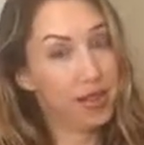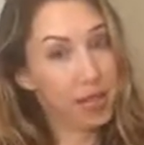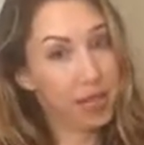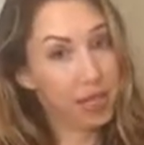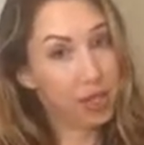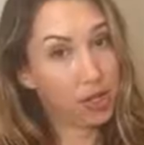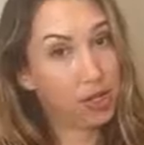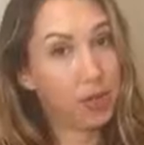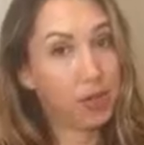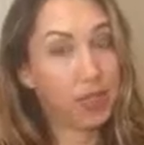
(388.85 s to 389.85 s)
Let me tell
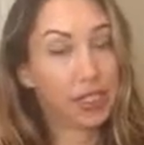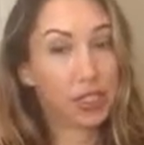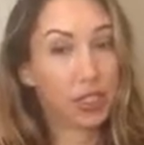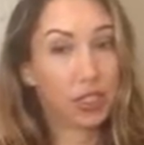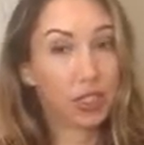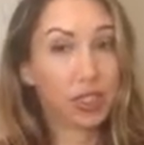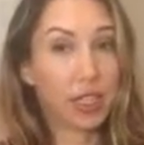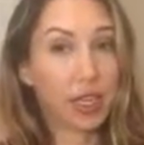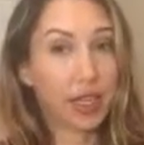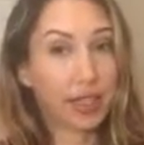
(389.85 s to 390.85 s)
you, it's a good
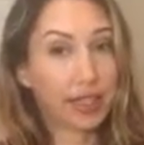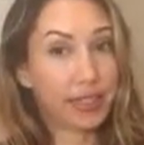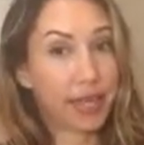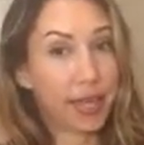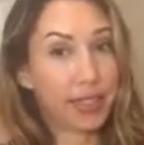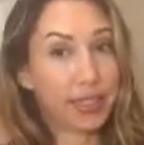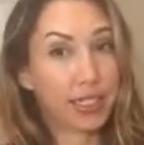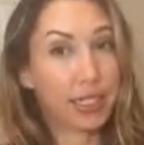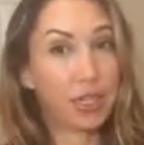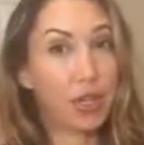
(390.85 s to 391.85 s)
thing I got these guns,
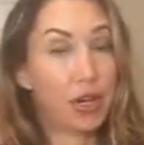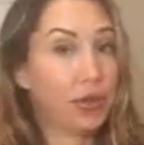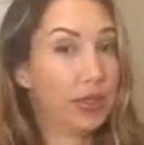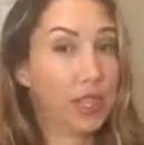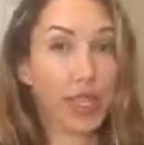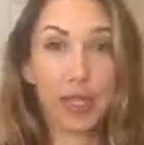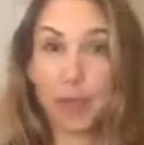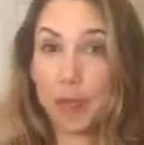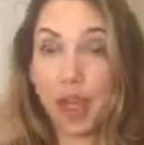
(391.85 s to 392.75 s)
because I was like